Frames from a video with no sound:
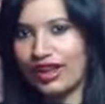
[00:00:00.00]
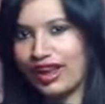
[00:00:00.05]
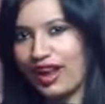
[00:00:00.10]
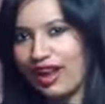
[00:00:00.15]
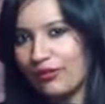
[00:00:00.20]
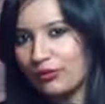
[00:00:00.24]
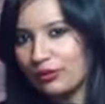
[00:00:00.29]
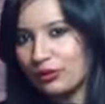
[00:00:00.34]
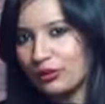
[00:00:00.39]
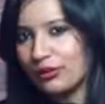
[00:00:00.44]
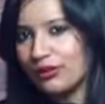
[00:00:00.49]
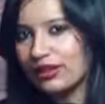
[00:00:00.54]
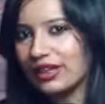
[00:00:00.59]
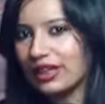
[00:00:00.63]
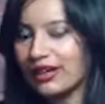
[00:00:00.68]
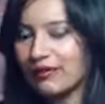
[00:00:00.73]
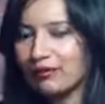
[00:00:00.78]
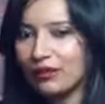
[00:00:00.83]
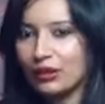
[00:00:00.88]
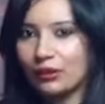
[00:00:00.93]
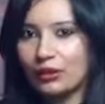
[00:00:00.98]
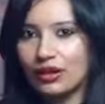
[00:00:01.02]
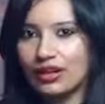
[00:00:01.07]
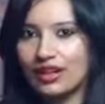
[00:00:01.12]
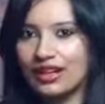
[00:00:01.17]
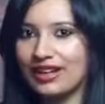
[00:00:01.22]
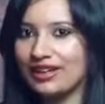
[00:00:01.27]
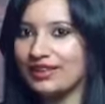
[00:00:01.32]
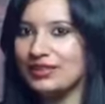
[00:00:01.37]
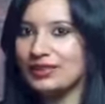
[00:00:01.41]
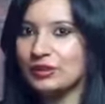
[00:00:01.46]
After all, everyone
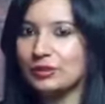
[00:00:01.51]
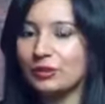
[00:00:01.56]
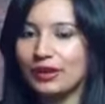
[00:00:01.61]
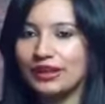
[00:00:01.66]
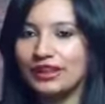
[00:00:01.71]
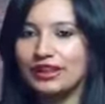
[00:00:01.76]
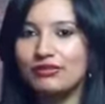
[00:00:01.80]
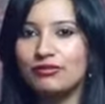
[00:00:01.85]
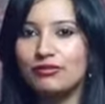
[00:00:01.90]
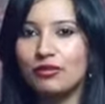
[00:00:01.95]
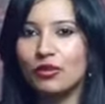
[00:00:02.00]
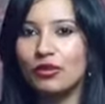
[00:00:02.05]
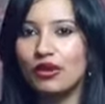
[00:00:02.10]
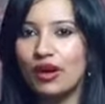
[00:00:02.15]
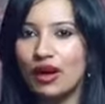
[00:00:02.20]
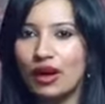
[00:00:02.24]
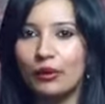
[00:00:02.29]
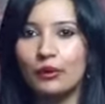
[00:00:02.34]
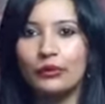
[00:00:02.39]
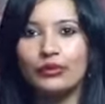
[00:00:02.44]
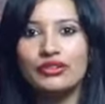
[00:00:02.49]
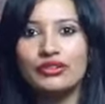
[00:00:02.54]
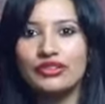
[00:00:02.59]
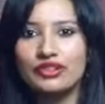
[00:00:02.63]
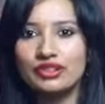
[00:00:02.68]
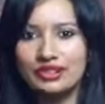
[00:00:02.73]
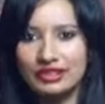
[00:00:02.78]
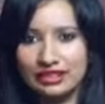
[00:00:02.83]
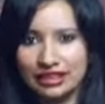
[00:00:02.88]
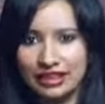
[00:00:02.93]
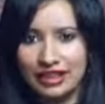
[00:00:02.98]
has 24 hours
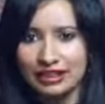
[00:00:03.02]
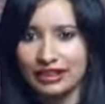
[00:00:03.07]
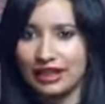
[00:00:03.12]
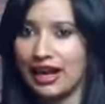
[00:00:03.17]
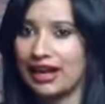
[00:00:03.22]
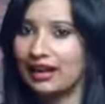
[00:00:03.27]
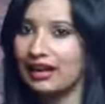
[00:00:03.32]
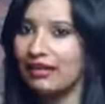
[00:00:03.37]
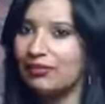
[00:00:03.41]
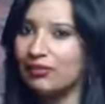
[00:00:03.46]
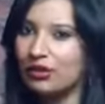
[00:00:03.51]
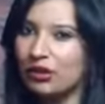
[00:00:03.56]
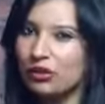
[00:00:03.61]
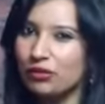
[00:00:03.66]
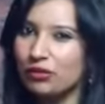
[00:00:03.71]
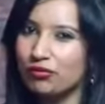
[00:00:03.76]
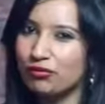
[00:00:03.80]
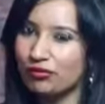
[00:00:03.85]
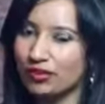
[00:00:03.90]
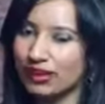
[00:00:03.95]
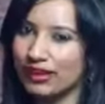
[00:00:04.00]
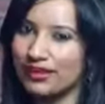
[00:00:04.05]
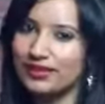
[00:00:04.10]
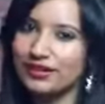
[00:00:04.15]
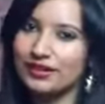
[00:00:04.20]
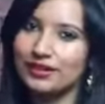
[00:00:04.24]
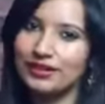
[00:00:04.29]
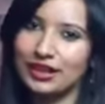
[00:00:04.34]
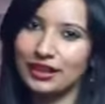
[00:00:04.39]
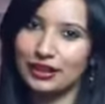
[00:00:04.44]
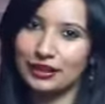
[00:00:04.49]
a day, and if you face a
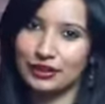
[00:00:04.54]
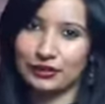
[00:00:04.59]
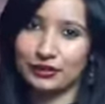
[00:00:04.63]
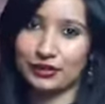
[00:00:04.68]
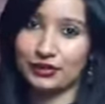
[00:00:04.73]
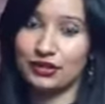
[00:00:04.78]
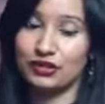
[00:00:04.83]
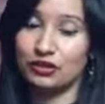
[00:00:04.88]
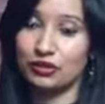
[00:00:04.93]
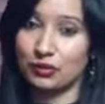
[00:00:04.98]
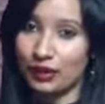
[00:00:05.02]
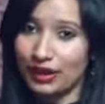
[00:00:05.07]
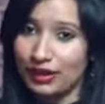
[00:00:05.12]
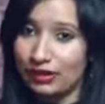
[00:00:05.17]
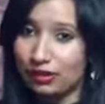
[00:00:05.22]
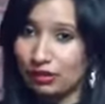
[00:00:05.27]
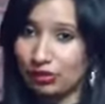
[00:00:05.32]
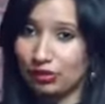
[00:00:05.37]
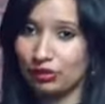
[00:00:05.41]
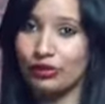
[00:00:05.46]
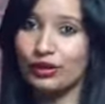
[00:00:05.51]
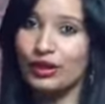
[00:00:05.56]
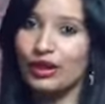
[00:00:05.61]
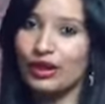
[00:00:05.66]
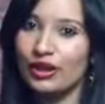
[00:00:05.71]
negative situation,